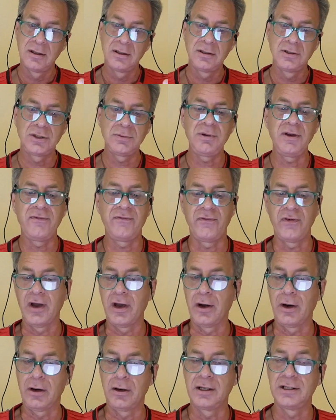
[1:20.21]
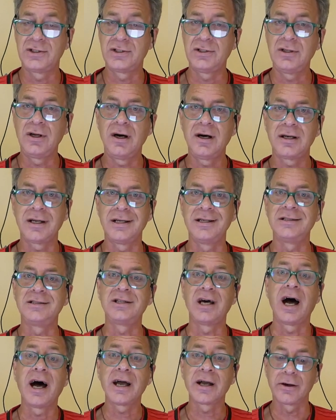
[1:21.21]
To be fair, it's not
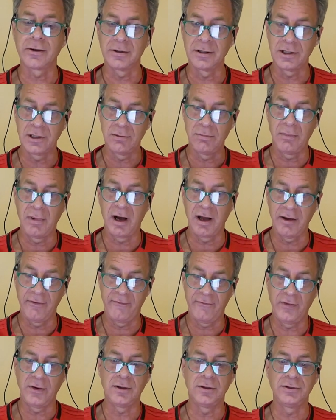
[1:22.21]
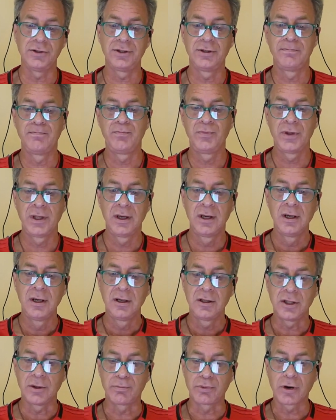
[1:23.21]
entirely my fault.
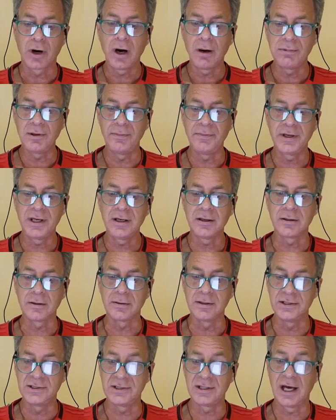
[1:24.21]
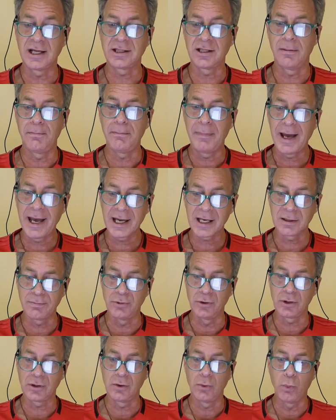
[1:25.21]
The problem here is that the
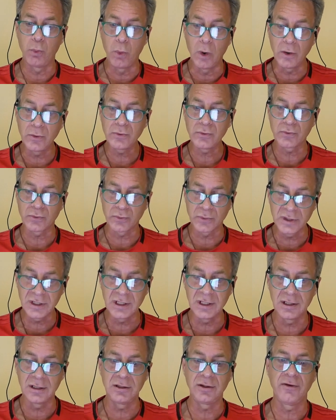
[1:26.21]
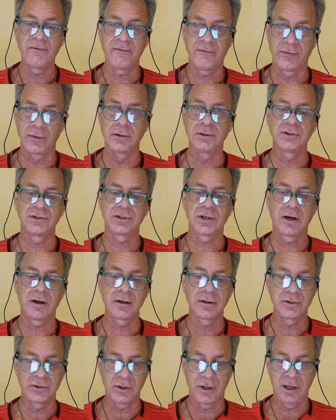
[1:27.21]
MacBook won't read the first
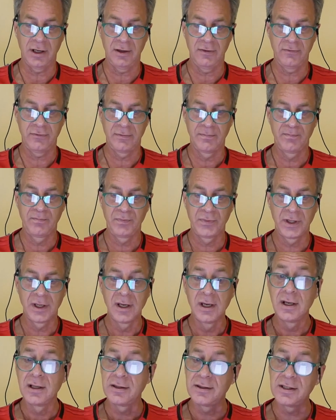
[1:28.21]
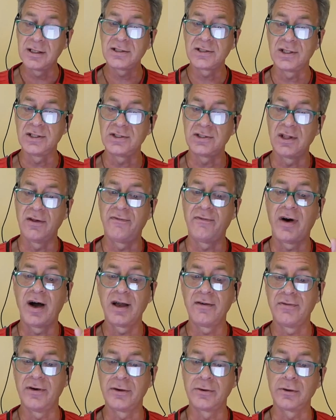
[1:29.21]
hard drive. This is the
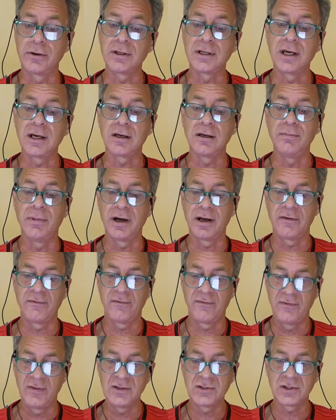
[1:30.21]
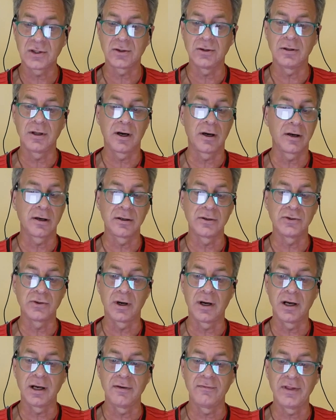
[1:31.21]
500 gigabyte physical hard
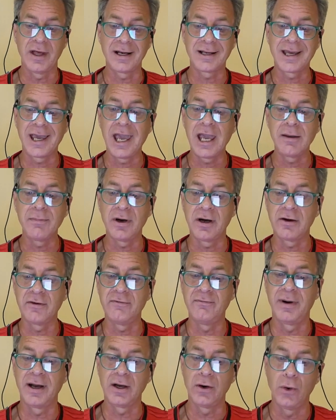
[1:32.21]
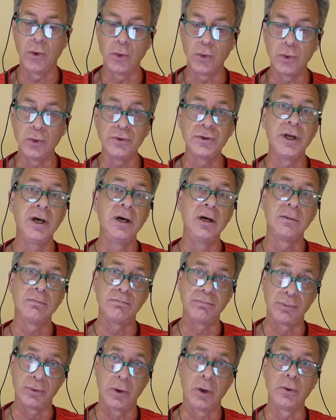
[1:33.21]
drive that came out of my old
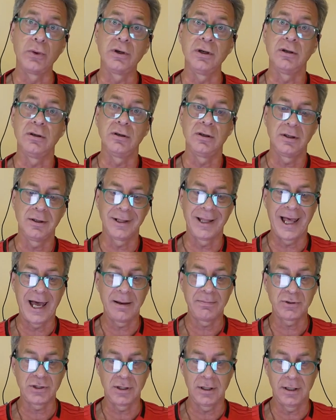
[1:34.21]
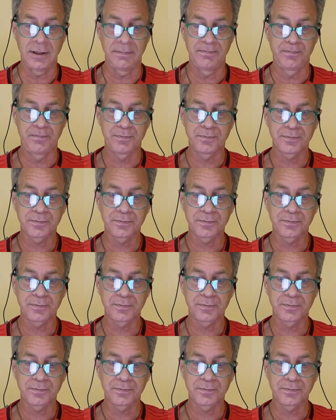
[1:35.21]
broken laptop.